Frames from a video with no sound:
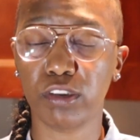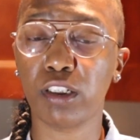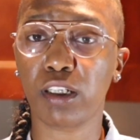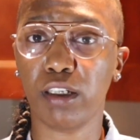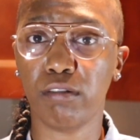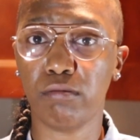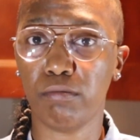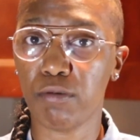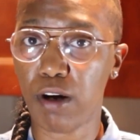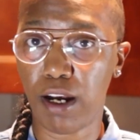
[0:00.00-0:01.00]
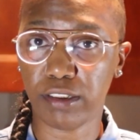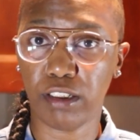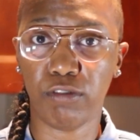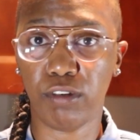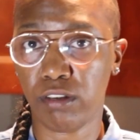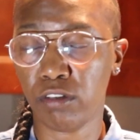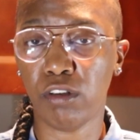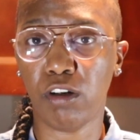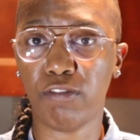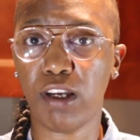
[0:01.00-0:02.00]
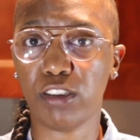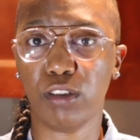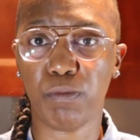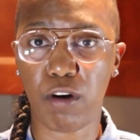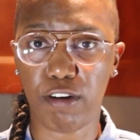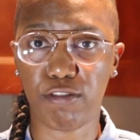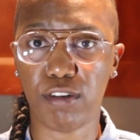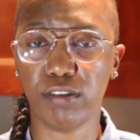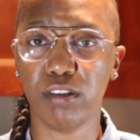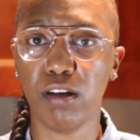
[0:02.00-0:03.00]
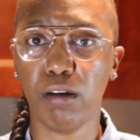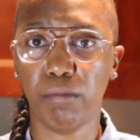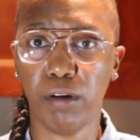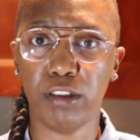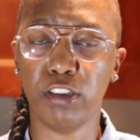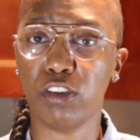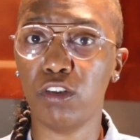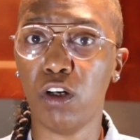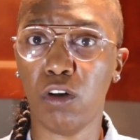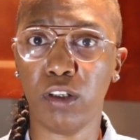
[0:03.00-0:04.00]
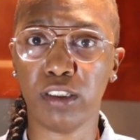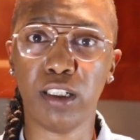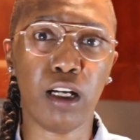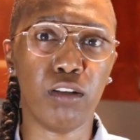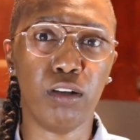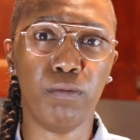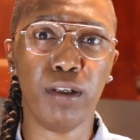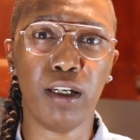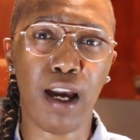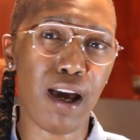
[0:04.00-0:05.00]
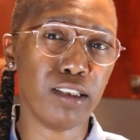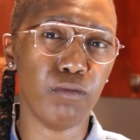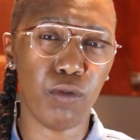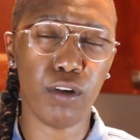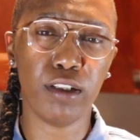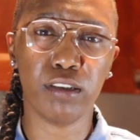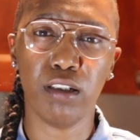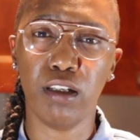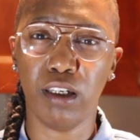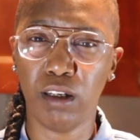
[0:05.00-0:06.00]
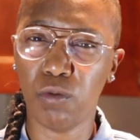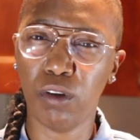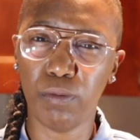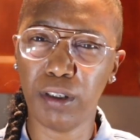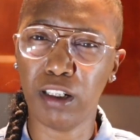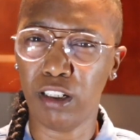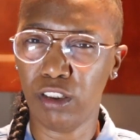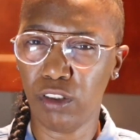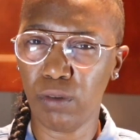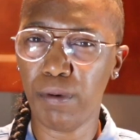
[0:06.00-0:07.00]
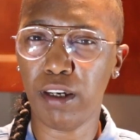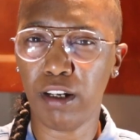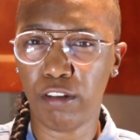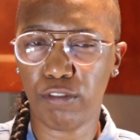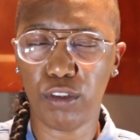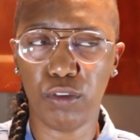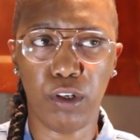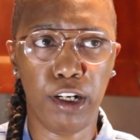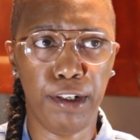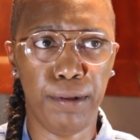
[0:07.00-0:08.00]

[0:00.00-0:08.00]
chicken breast if that's your preference, but just know it's not going to be as moist. It will be a little bit if you